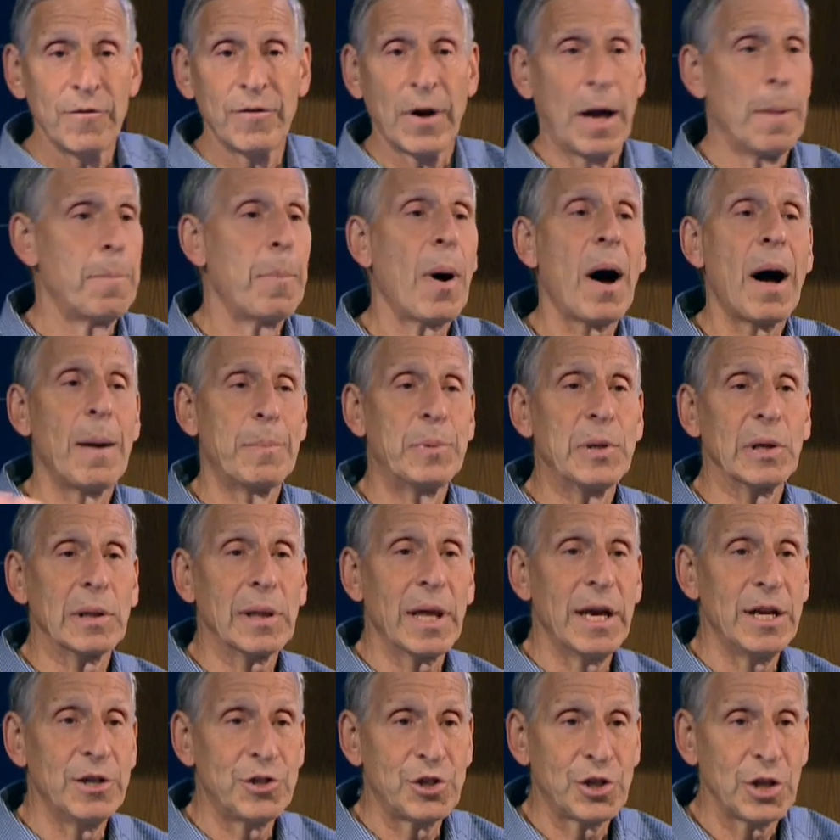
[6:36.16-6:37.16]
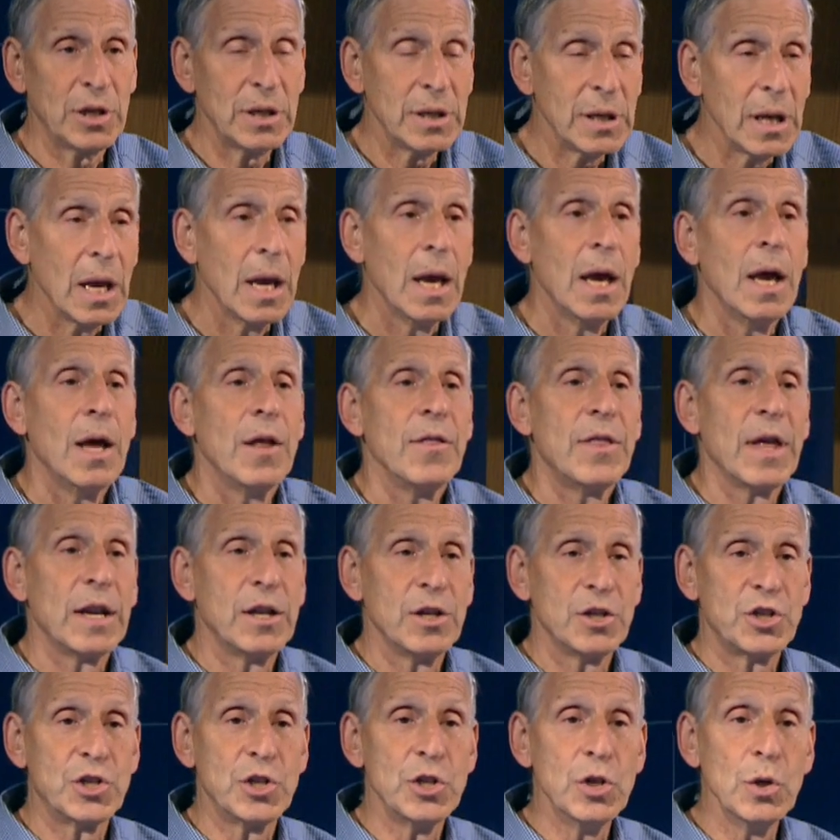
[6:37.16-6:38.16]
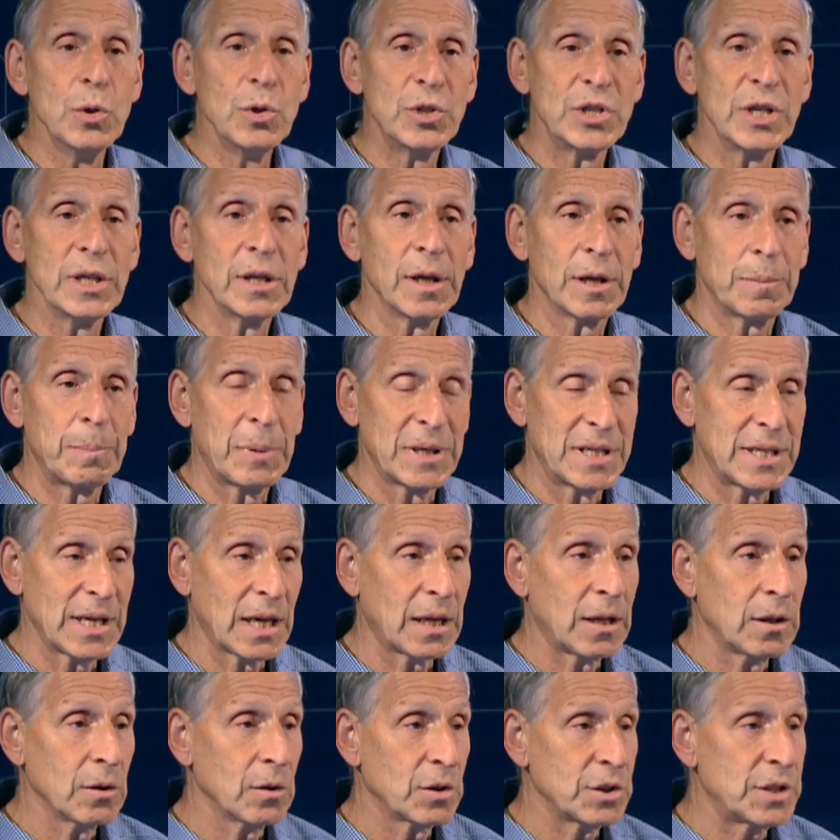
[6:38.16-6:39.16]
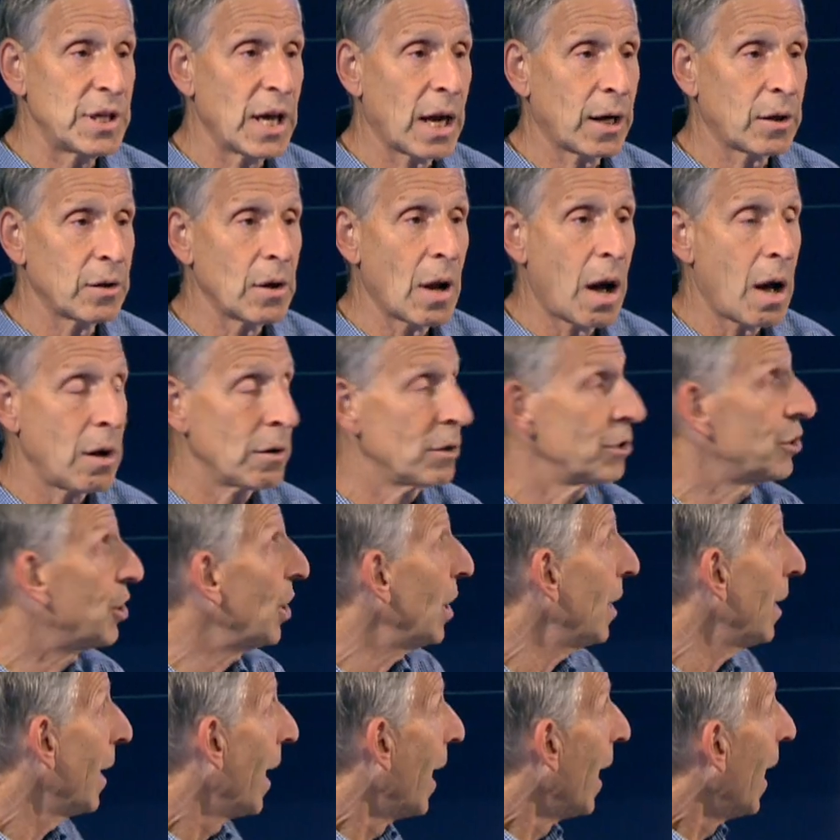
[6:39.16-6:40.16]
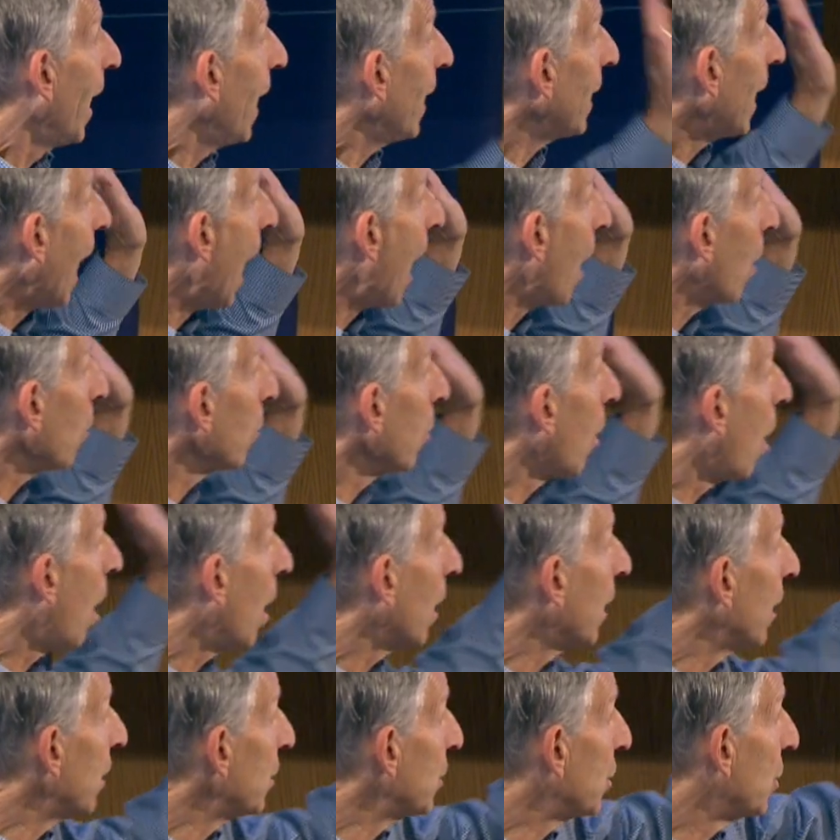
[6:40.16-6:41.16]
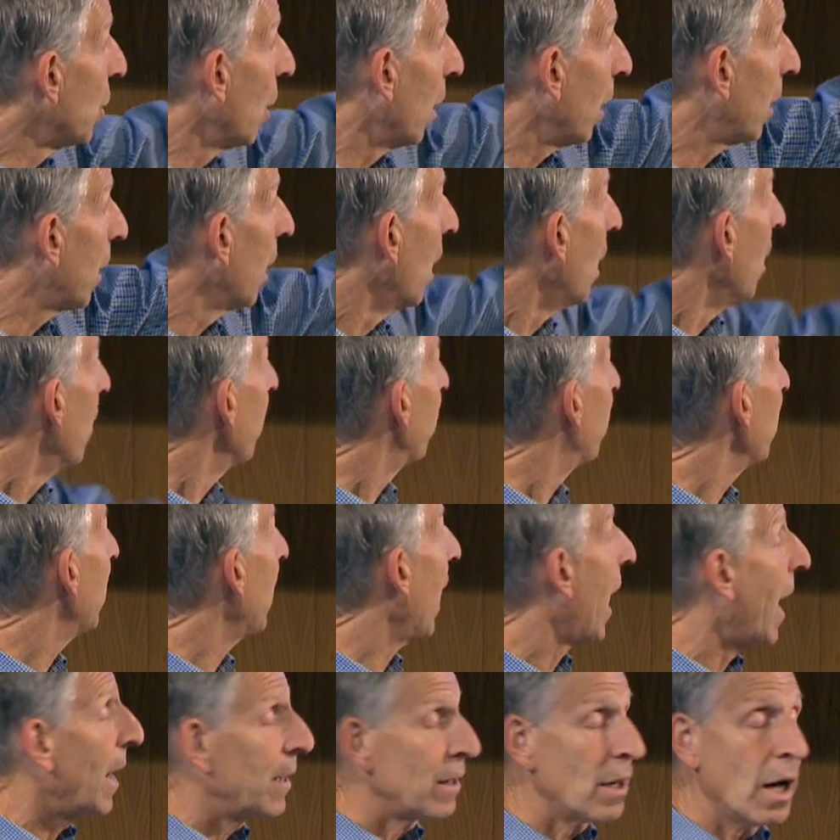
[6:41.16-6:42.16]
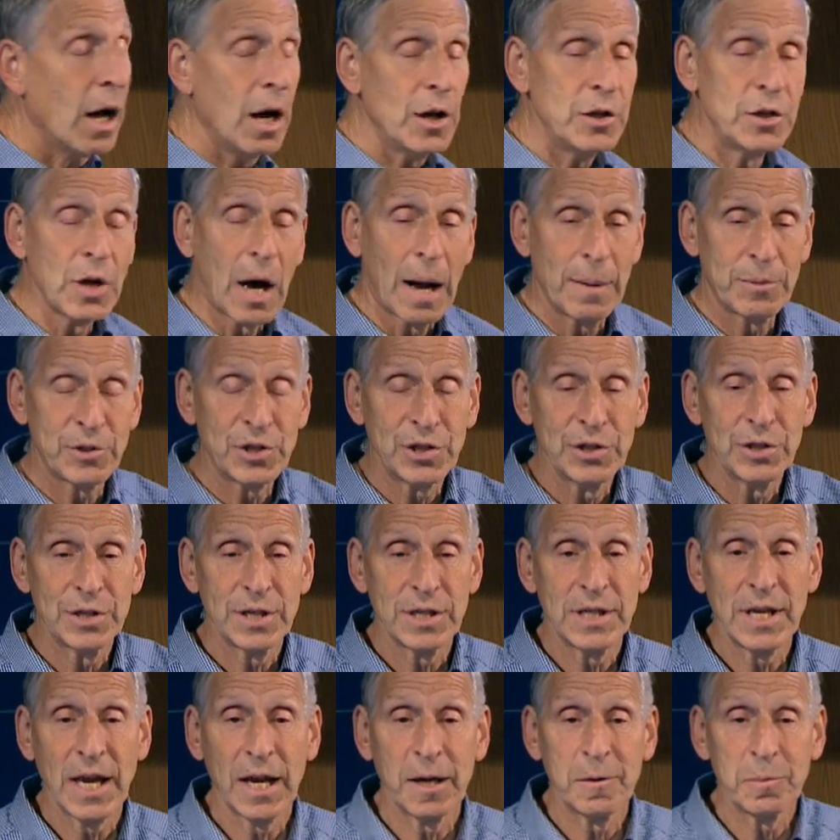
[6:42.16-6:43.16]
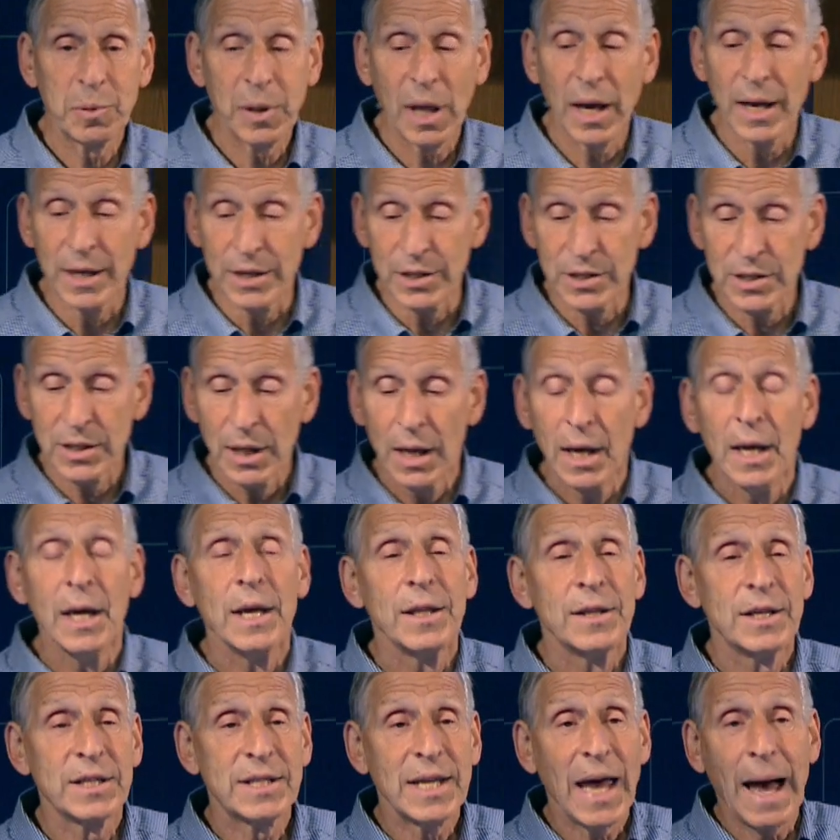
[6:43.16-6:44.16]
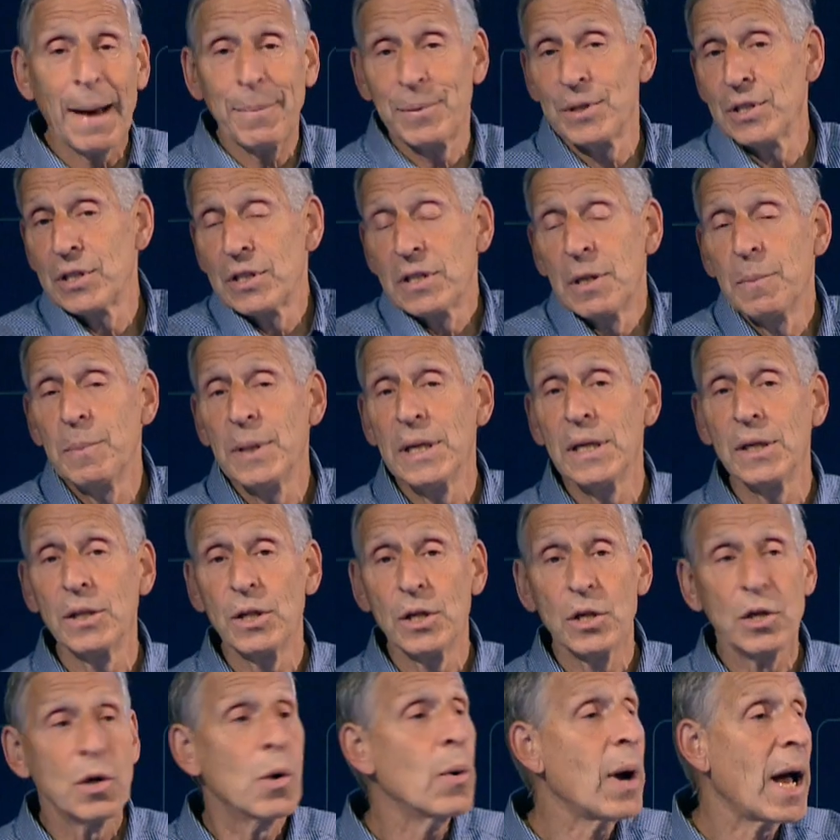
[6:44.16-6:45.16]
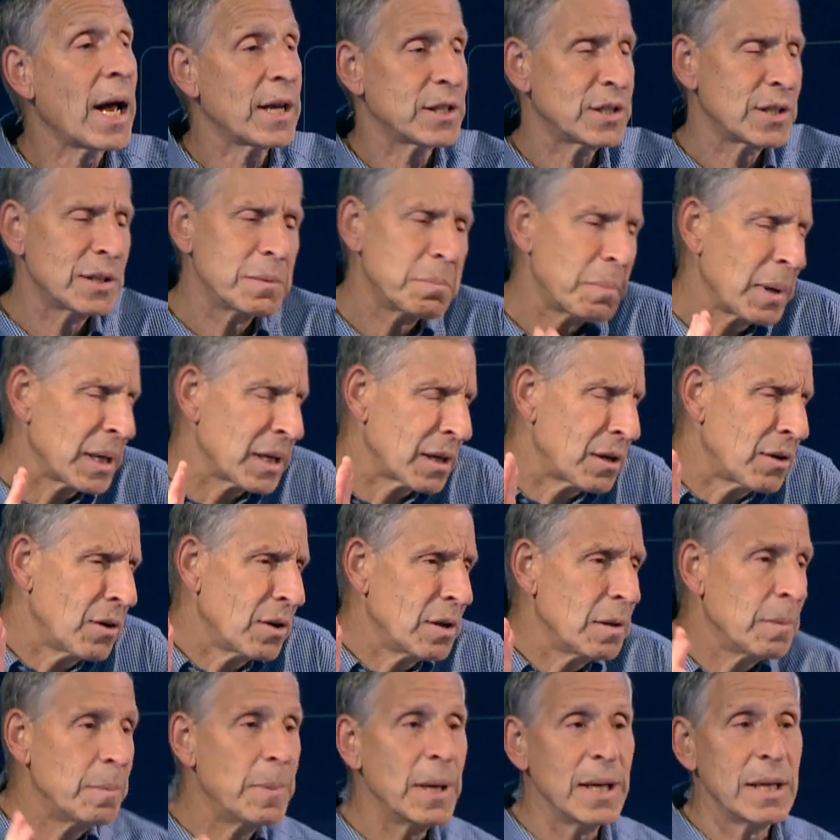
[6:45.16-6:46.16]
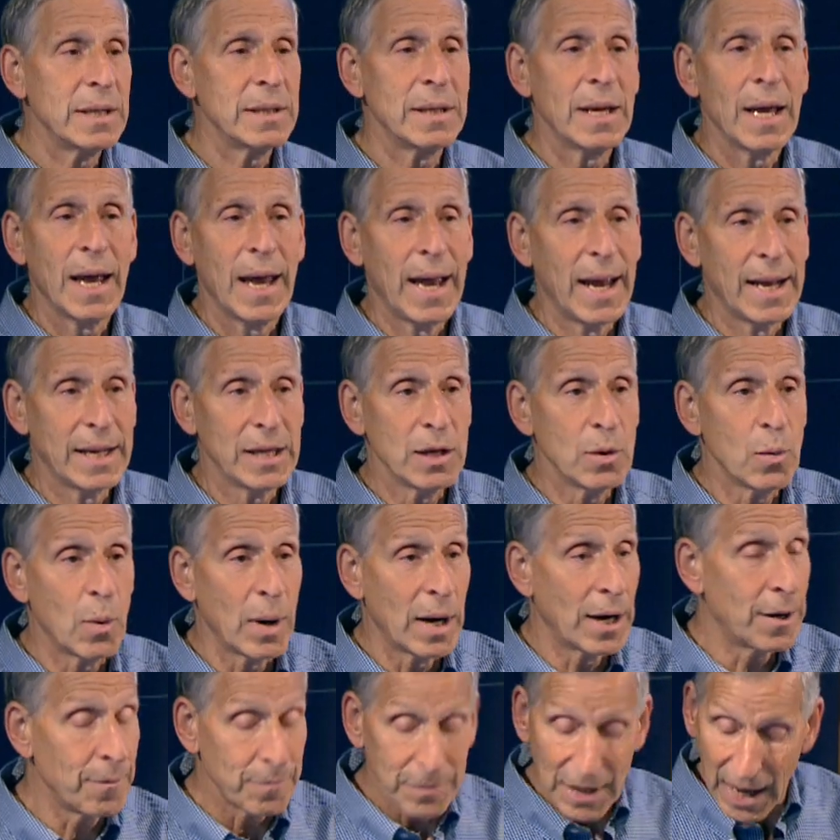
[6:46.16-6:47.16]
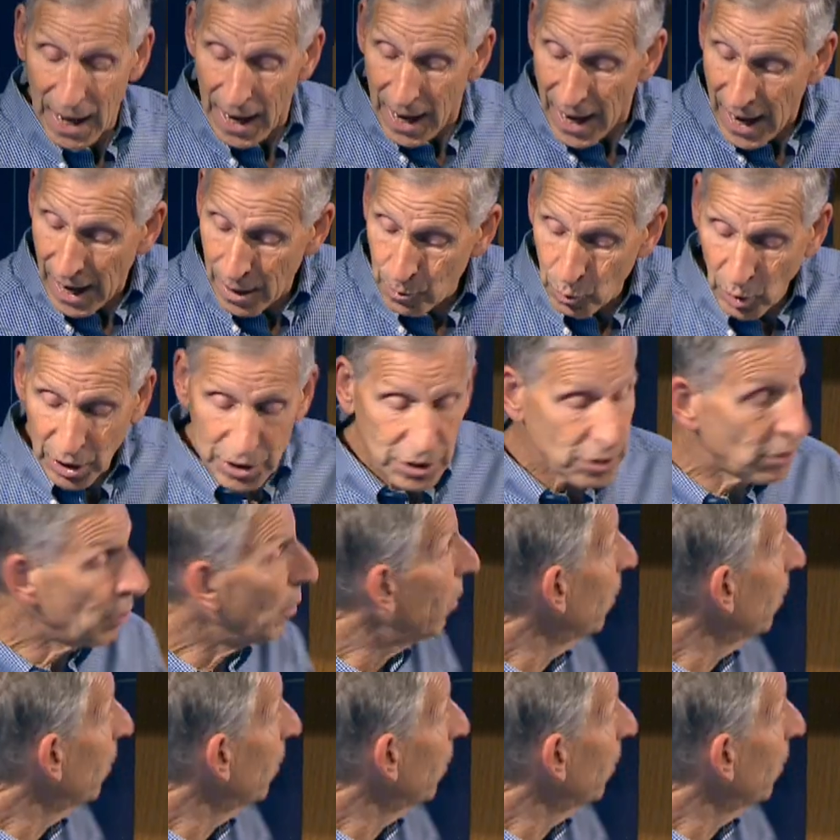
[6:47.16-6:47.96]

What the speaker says: of a population that is using a particular technology and how long it took for that adoption to take place. This happens to be in the US, but it could have been anywhere. And what